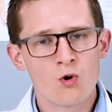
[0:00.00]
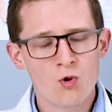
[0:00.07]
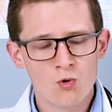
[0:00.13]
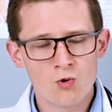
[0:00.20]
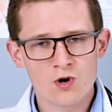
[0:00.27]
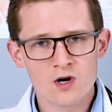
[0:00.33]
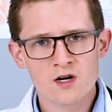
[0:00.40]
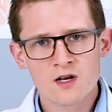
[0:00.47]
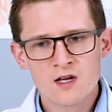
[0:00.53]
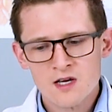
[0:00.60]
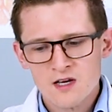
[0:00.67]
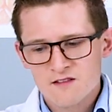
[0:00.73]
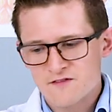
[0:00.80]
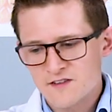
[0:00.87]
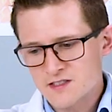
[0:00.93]
Or
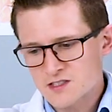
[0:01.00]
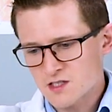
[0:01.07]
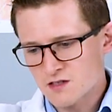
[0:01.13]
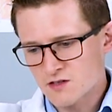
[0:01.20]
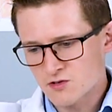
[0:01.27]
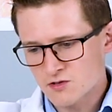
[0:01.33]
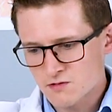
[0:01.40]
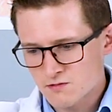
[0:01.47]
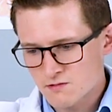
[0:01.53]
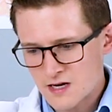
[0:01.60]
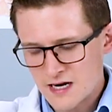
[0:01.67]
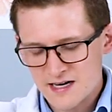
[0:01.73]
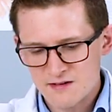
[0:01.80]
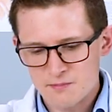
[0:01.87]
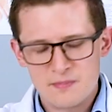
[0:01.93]
fence a little
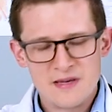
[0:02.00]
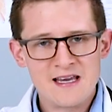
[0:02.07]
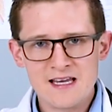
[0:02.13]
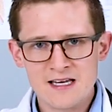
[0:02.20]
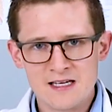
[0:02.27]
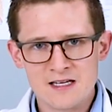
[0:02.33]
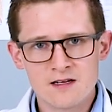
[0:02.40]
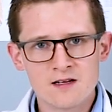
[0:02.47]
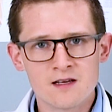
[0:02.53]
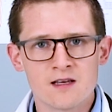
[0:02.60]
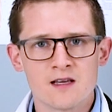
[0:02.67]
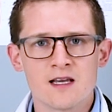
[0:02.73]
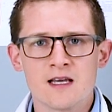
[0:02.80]
kind of pen